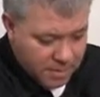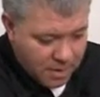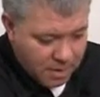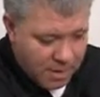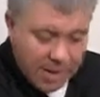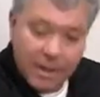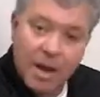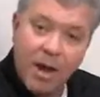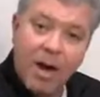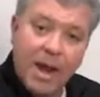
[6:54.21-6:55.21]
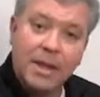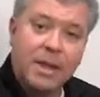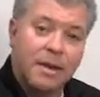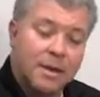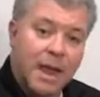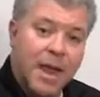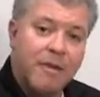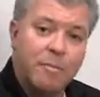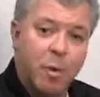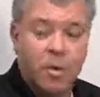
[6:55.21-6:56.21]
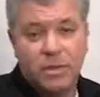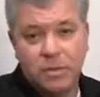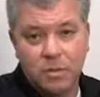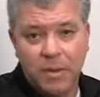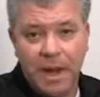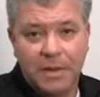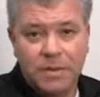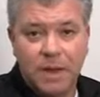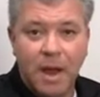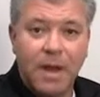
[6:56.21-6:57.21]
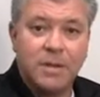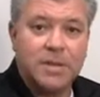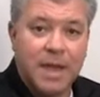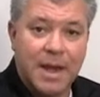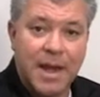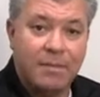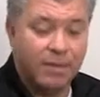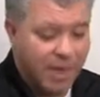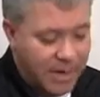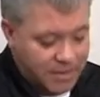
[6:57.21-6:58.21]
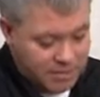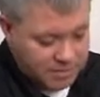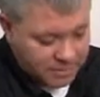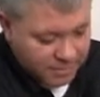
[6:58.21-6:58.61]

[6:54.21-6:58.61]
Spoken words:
All right, now I can have more than 2 minutes. I just can't have less.